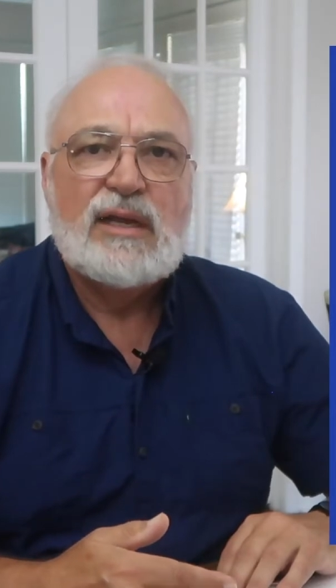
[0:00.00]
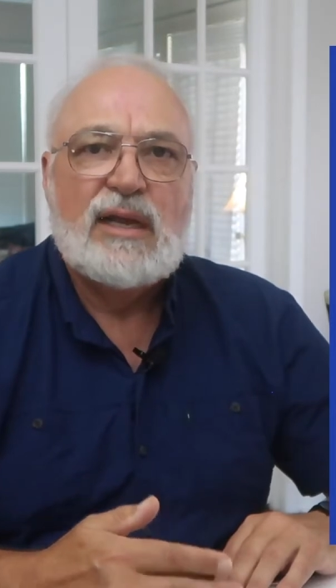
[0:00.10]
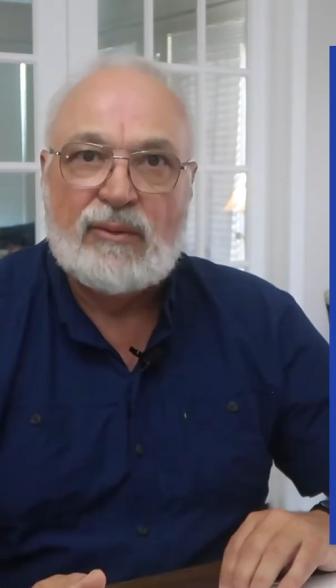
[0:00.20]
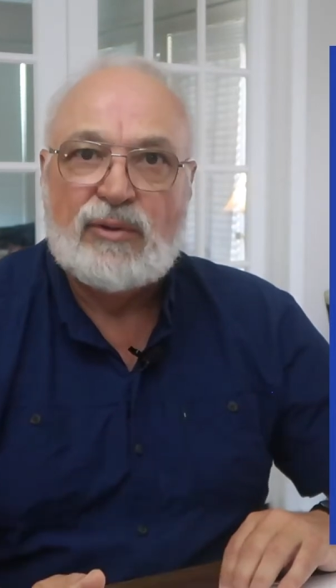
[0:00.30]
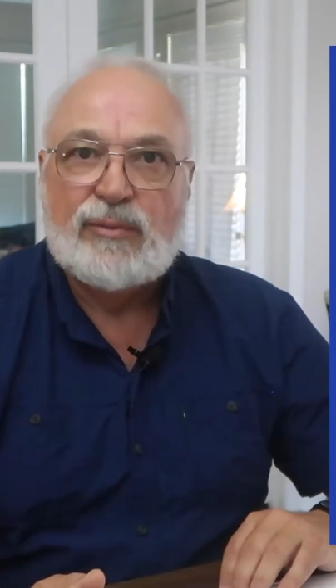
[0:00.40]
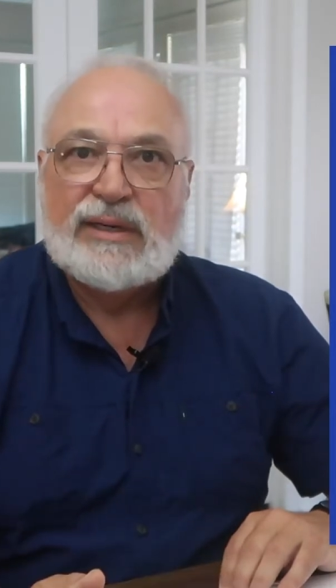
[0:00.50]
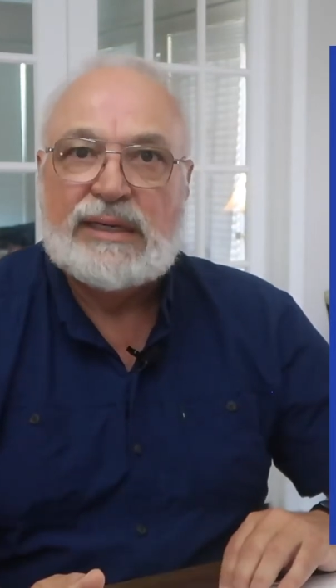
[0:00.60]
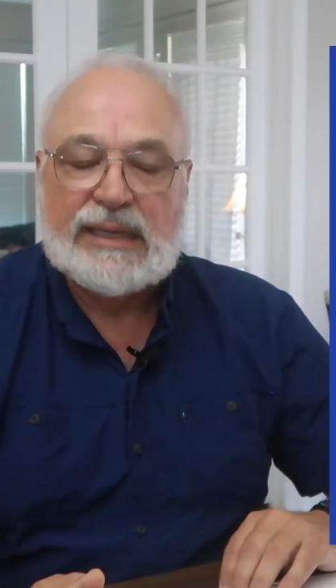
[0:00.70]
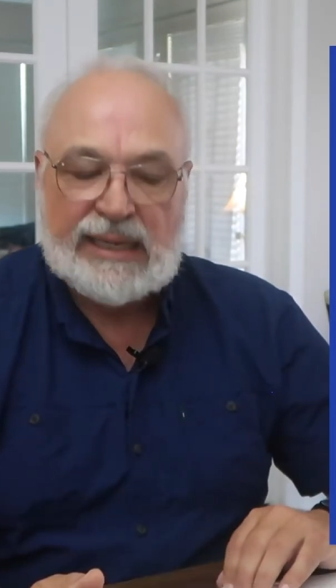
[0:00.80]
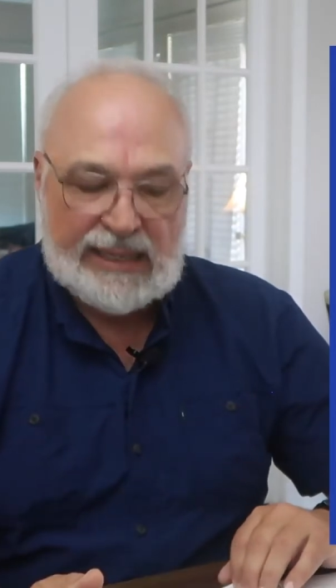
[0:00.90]
And we read
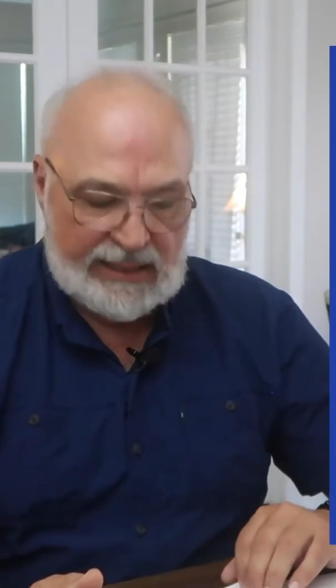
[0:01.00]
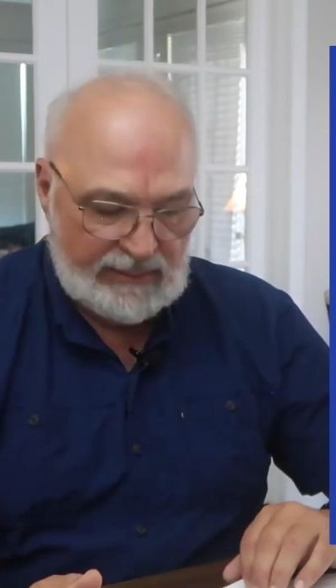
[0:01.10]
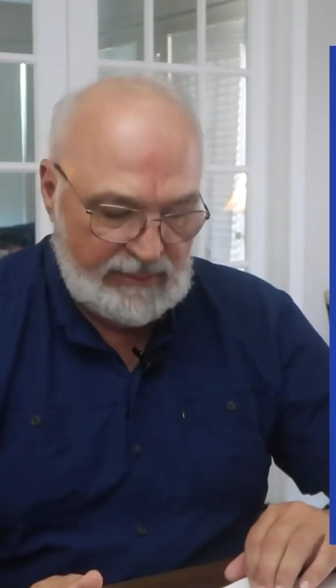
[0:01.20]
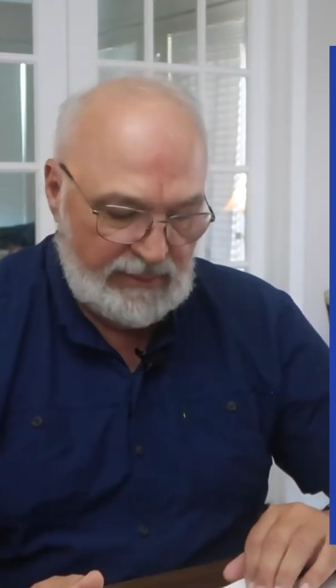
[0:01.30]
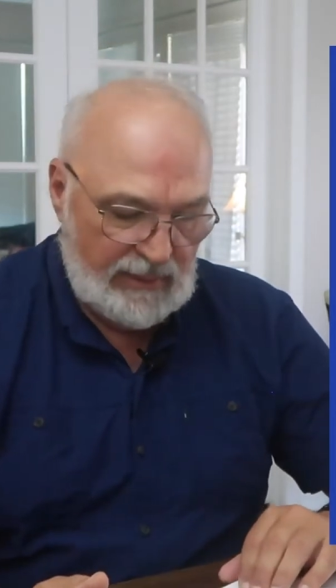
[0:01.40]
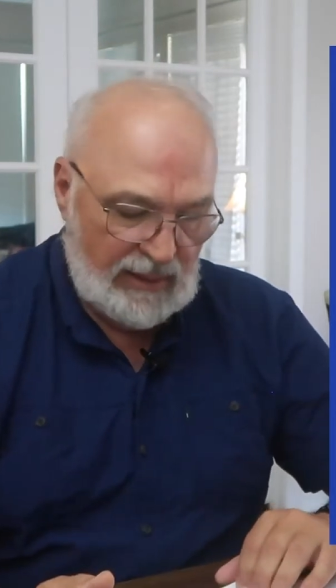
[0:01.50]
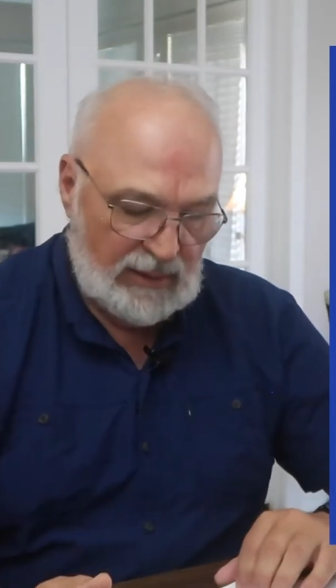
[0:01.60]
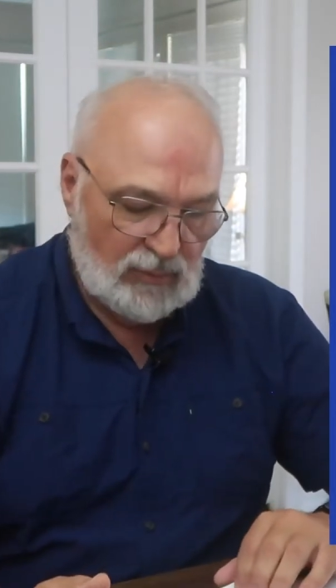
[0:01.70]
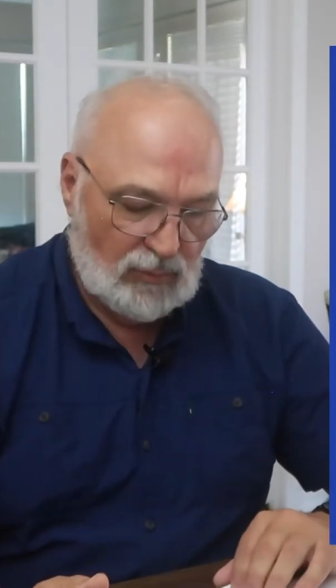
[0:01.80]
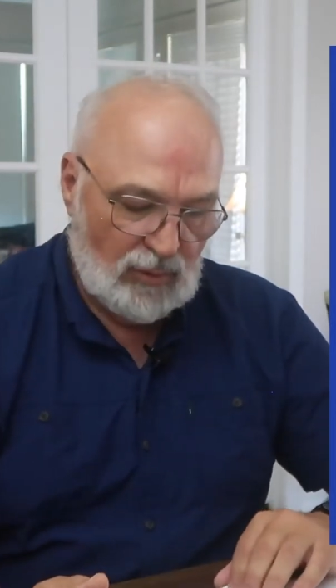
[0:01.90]
again,
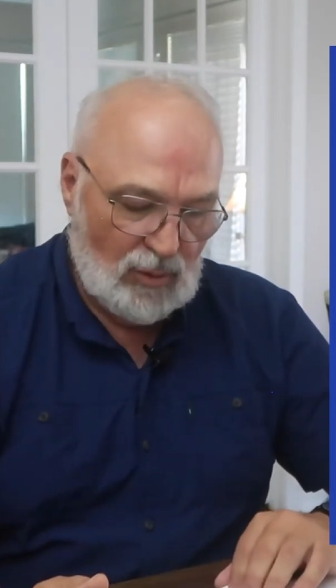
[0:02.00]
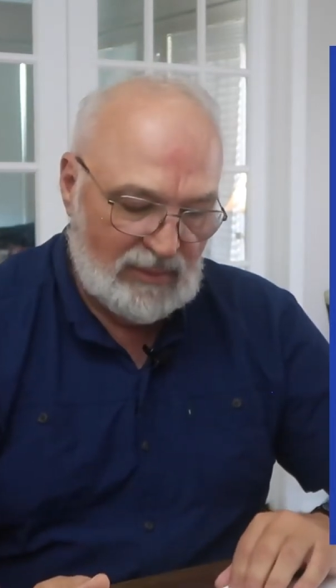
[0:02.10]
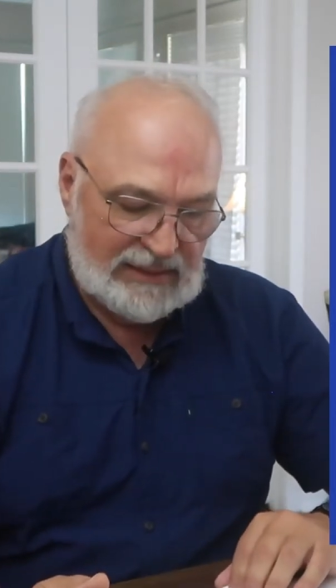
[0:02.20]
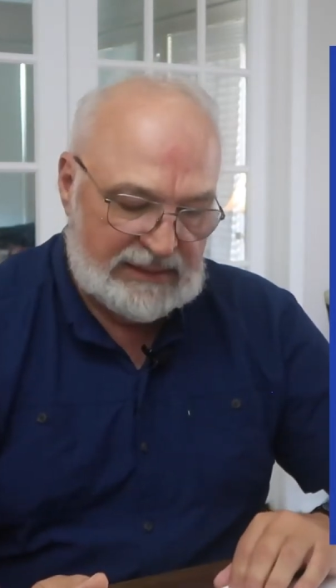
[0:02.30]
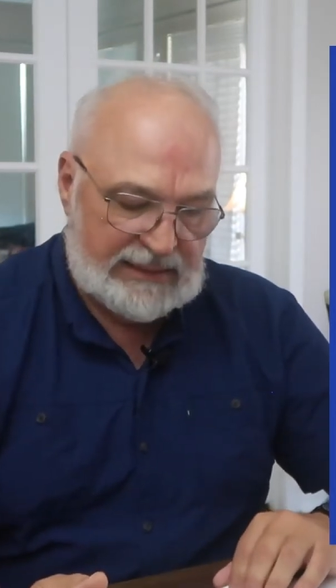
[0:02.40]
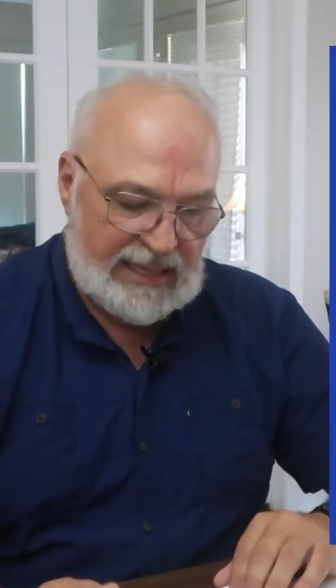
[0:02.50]
Romans